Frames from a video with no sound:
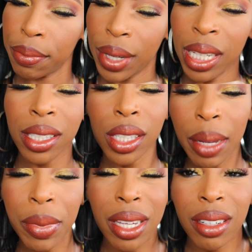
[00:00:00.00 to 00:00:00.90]
But it's, I
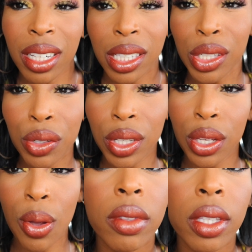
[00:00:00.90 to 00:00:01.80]
mean, it's still
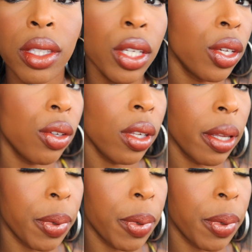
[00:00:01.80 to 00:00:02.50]
cute. It's a cute lip